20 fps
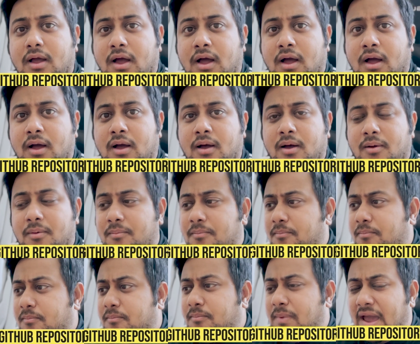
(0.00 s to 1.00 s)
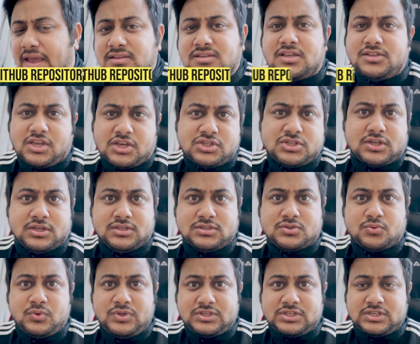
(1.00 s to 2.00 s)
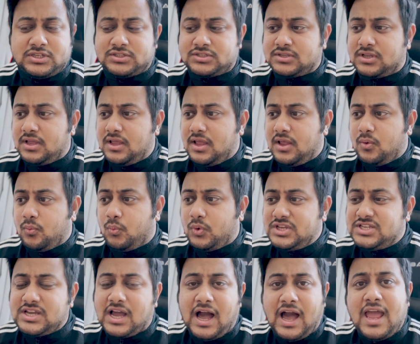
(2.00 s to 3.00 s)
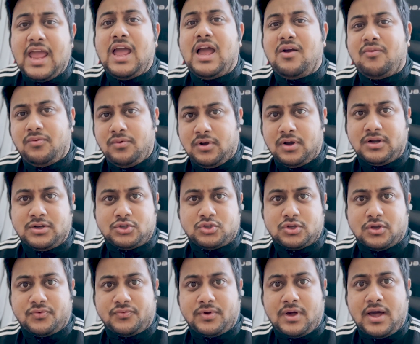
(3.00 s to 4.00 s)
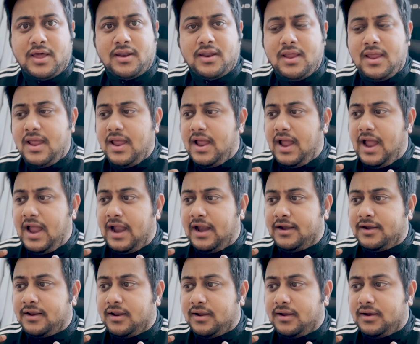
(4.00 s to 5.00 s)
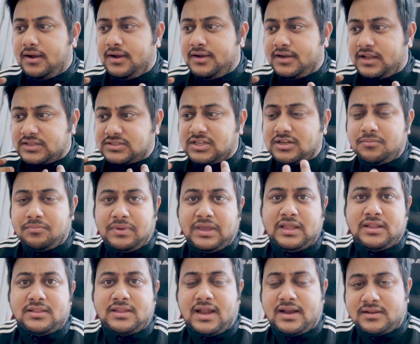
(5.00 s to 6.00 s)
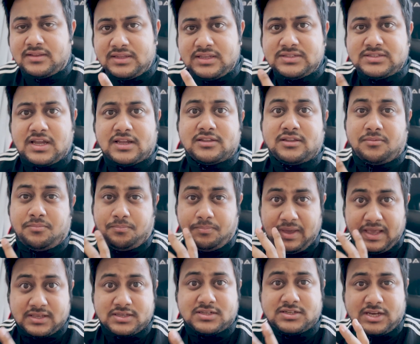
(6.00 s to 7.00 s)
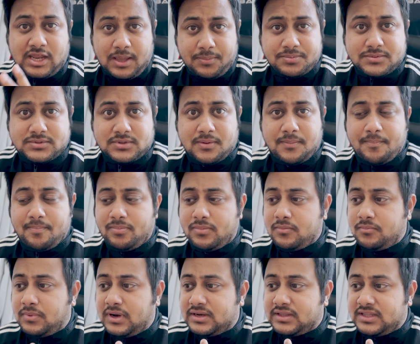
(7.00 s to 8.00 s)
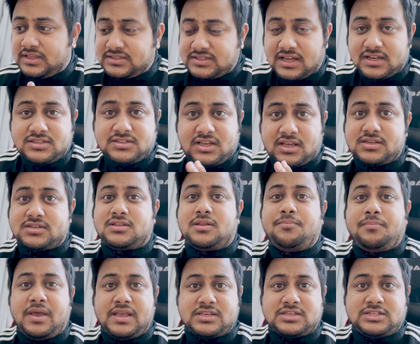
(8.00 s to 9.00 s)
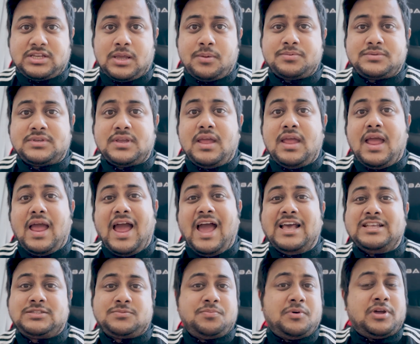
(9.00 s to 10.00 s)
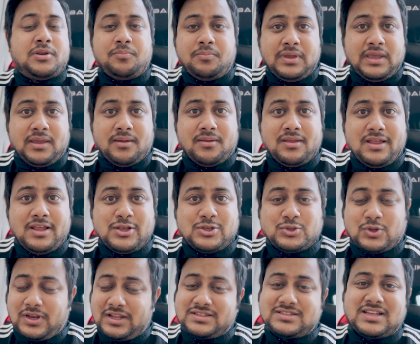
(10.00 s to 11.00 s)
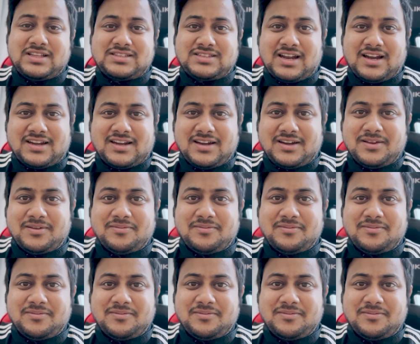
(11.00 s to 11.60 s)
uh, my suggestions which is which I have learned so far. And it doesn't mean that these are the best tips, but these are just the best tips as per me. So let's get started.